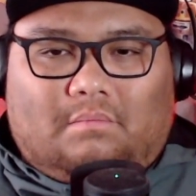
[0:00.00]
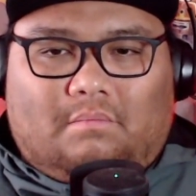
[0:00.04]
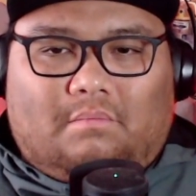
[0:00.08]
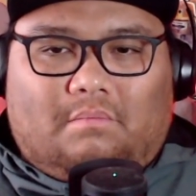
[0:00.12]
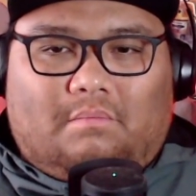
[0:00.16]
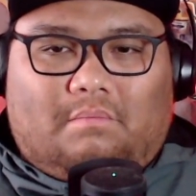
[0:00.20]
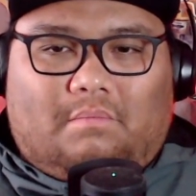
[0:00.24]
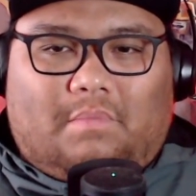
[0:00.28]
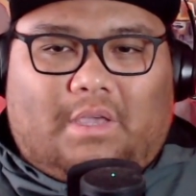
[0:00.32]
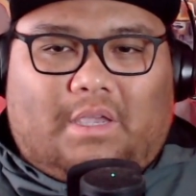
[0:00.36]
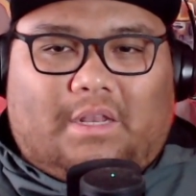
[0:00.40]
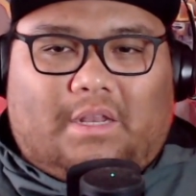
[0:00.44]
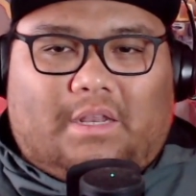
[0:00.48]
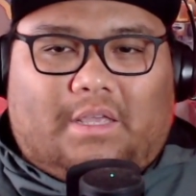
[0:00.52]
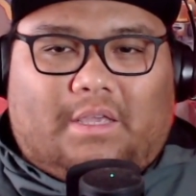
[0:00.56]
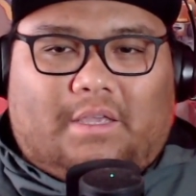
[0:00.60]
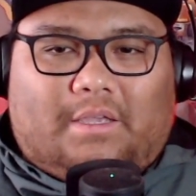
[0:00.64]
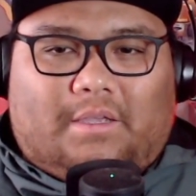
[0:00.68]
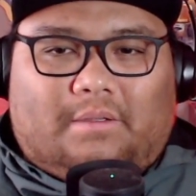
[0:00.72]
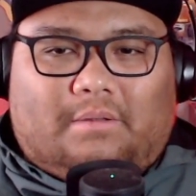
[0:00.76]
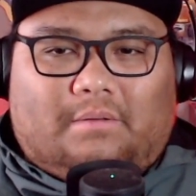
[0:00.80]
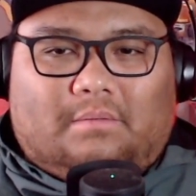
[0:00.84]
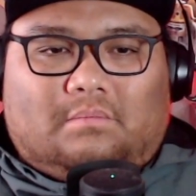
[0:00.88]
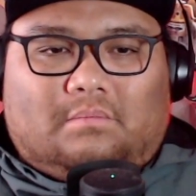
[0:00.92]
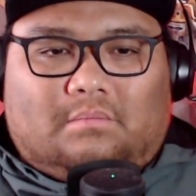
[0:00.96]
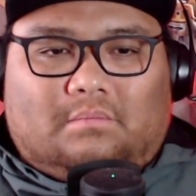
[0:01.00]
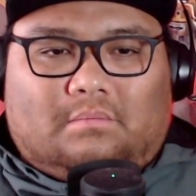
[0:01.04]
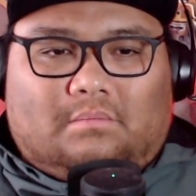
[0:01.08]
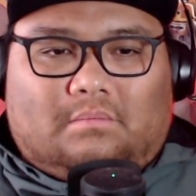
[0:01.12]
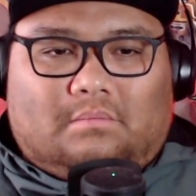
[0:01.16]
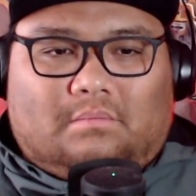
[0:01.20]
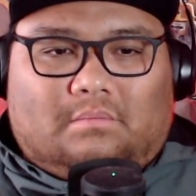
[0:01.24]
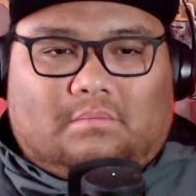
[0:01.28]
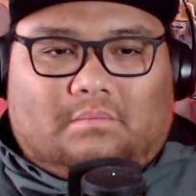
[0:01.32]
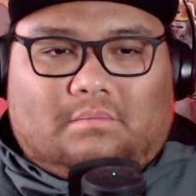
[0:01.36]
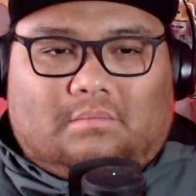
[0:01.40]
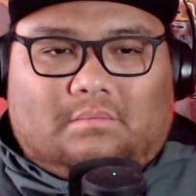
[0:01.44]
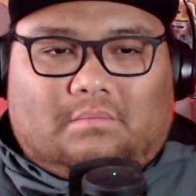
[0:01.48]
Mayday.
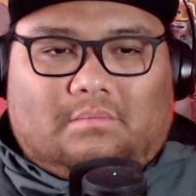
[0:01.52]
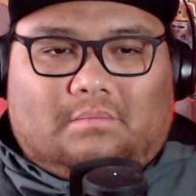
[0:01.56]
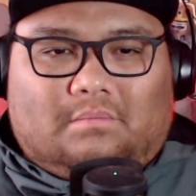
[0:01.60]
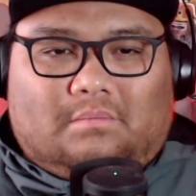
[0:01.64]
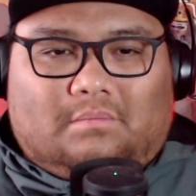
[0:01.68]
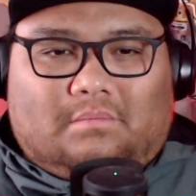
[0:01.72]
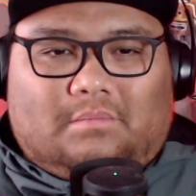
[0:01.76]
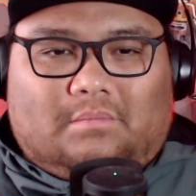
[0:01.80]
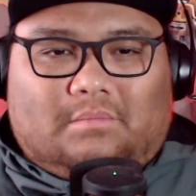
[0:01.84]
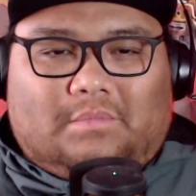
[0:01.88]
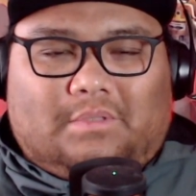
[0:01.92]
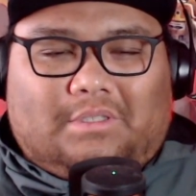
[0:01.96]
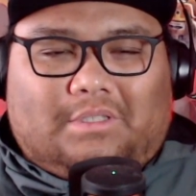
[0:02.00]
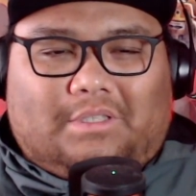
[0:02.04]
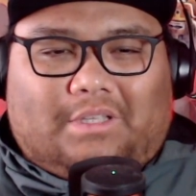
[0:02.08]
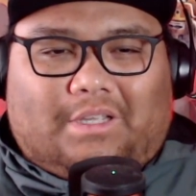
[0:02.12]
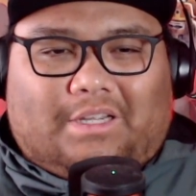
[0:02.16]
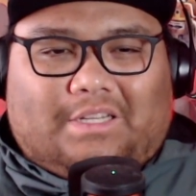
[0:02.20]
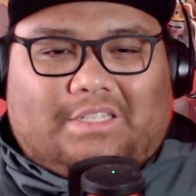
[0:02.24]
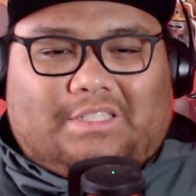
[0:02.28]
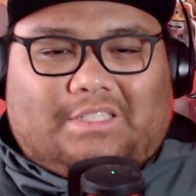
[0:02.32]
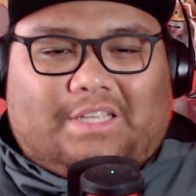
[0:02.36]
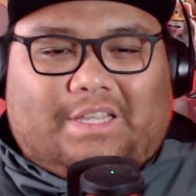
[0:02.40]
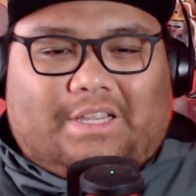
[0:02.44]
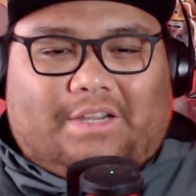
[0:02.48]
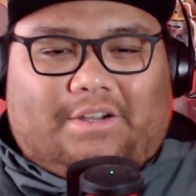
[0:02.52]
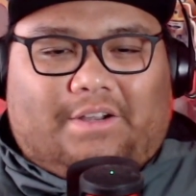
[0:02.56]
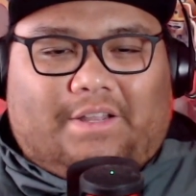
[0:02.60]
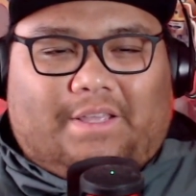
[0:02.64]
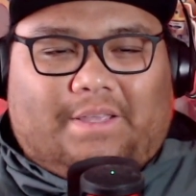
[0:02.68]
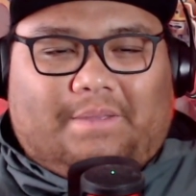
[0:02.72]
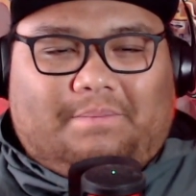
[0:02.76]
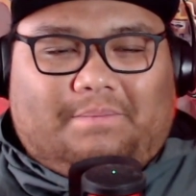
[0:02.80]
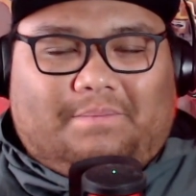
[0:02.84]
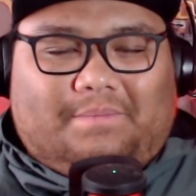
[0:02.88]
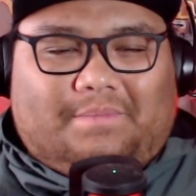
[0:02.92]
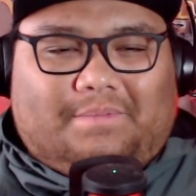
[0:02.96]
Not gonna say your name.